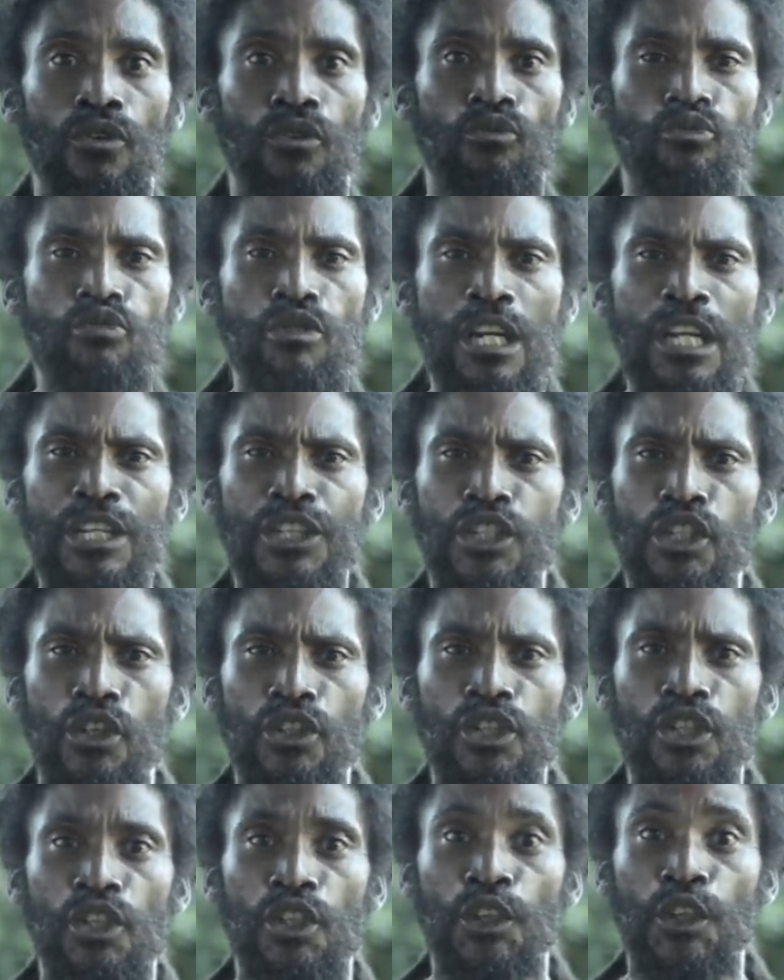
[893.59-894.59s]

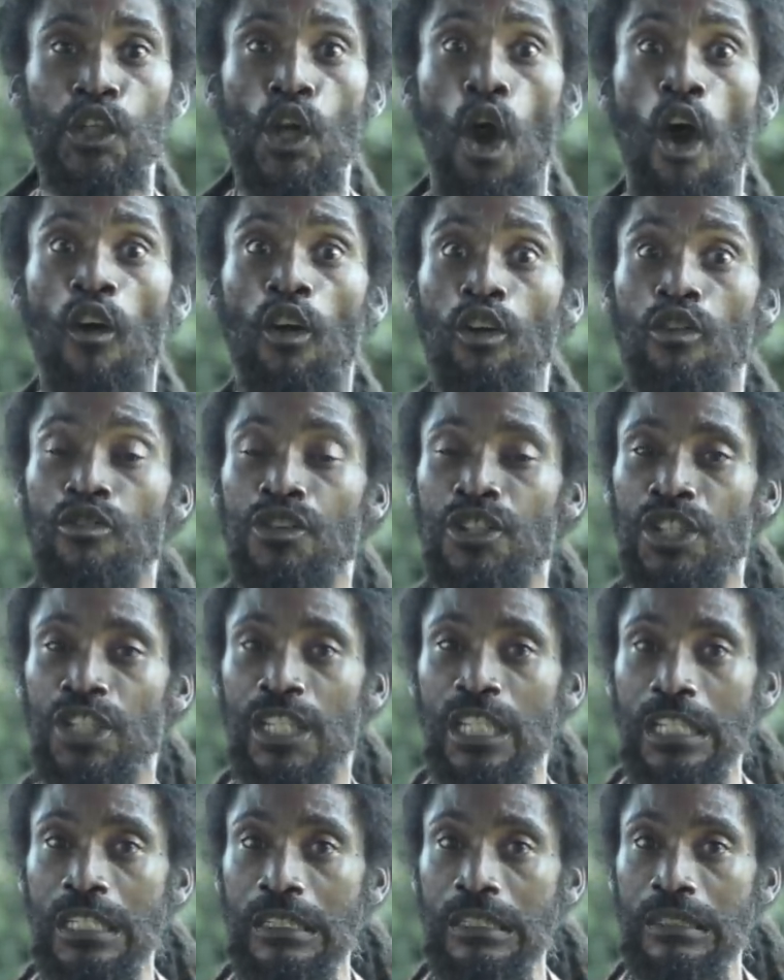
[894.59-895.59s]
religious
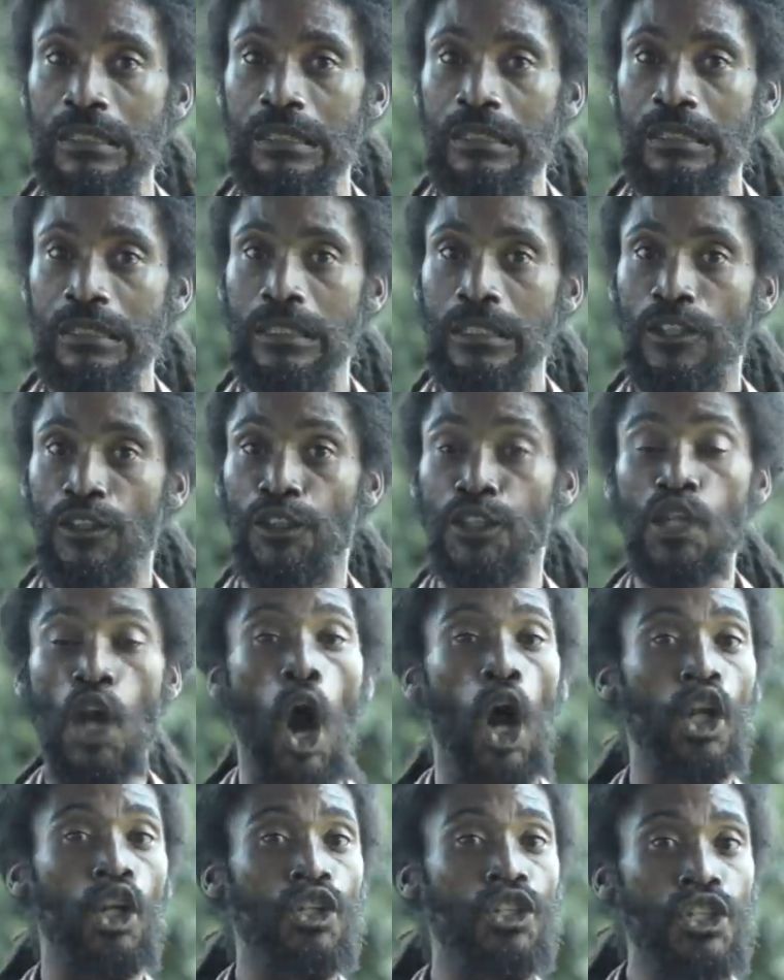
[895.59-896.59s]
theocracy,
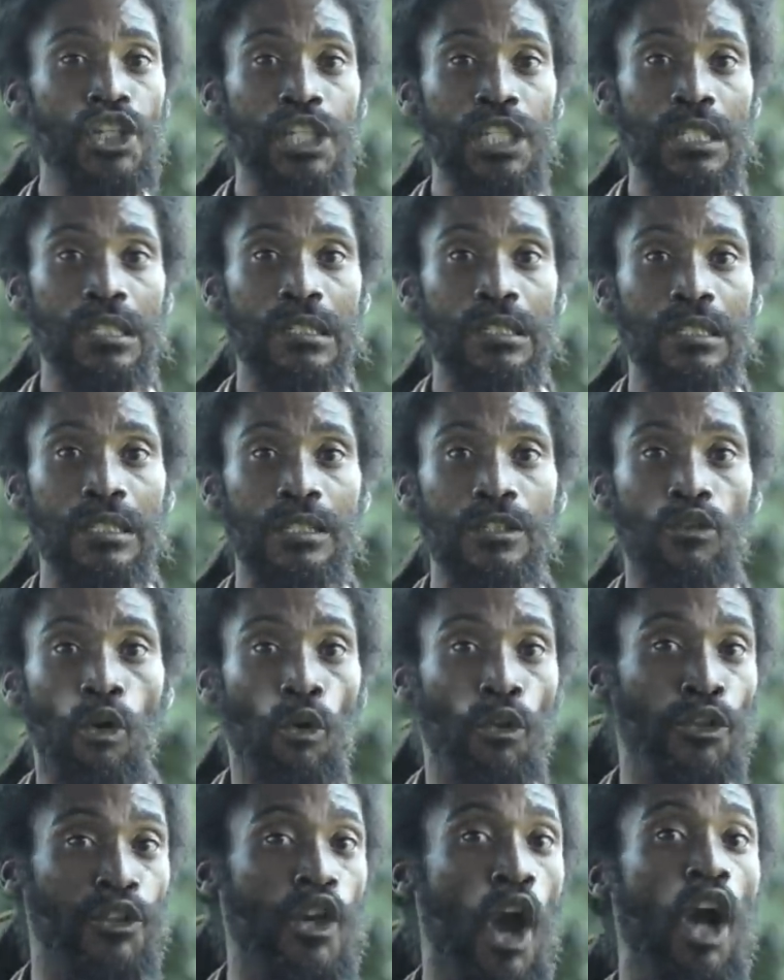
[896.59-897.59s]
theology,
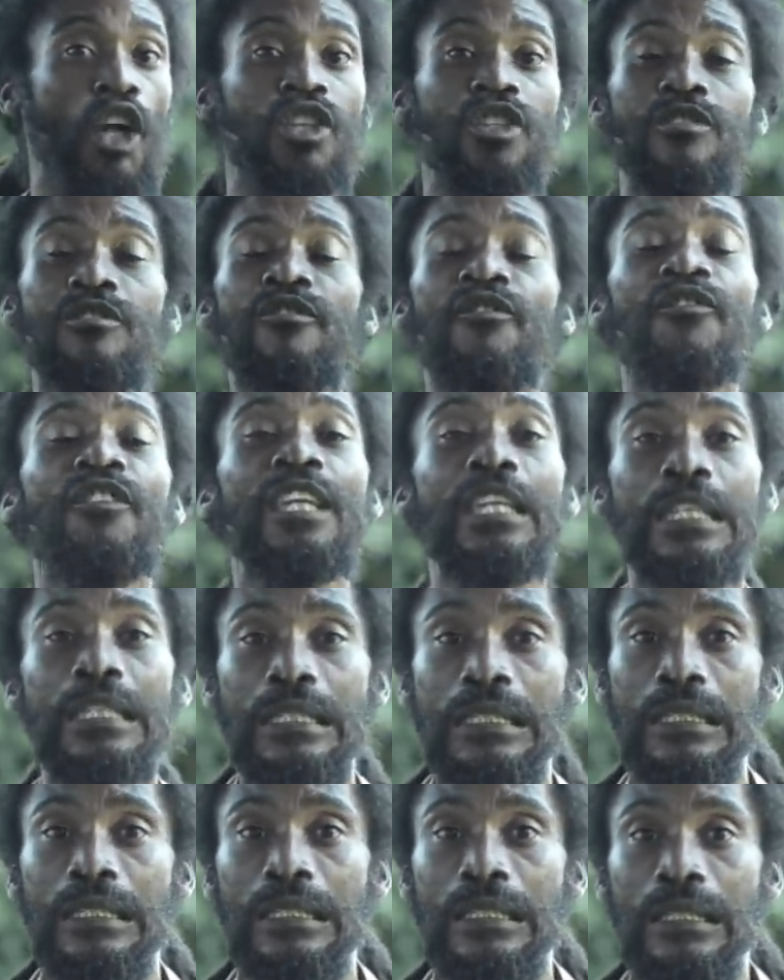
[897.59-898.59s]
or theosophy.
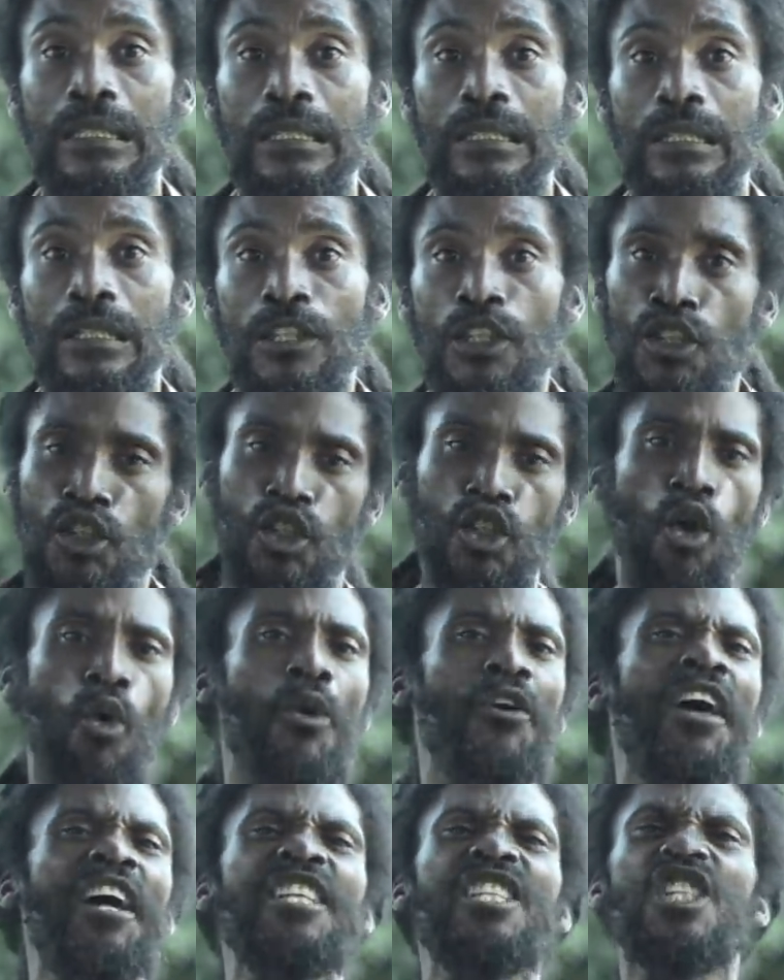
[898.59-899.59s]
So
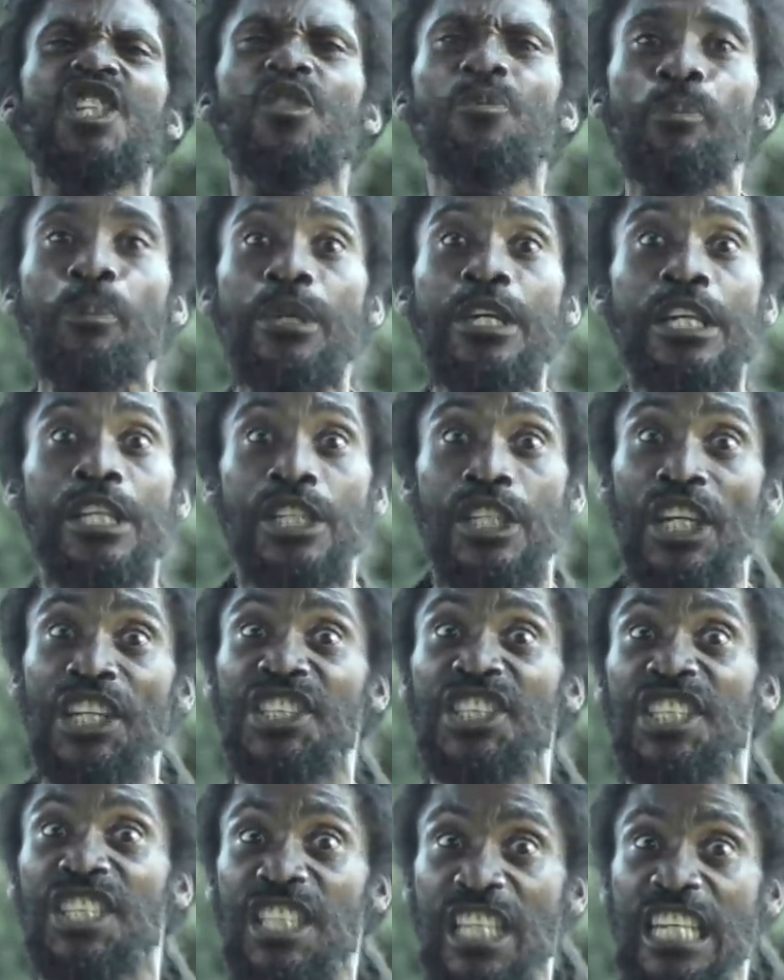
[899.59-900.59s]
when I speak
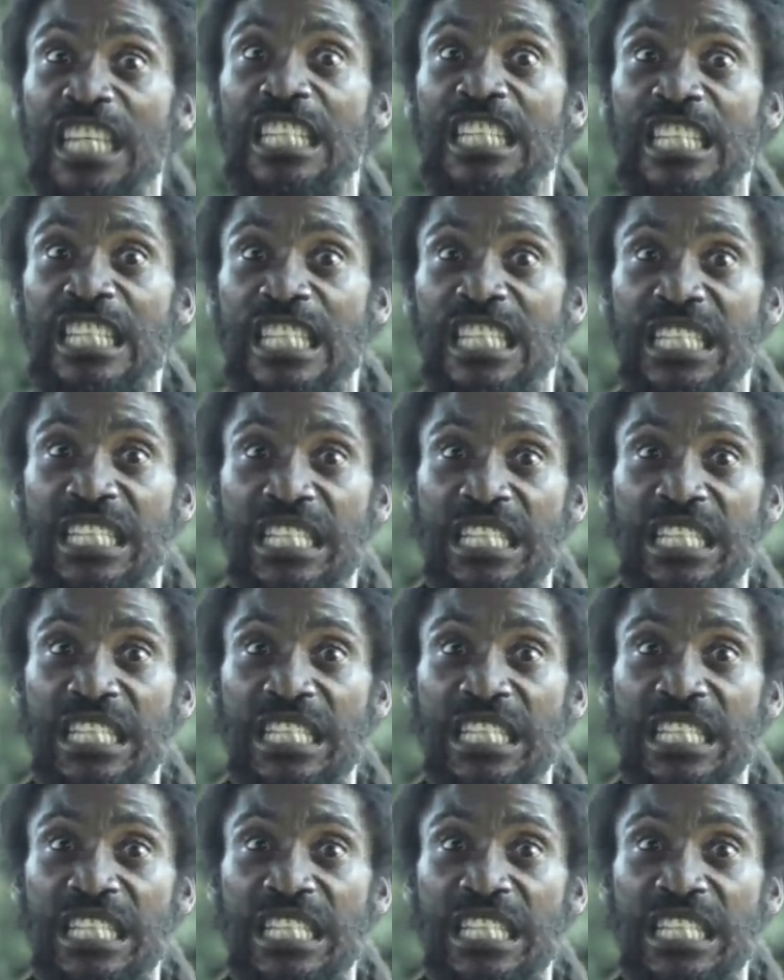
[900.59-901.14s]
such things,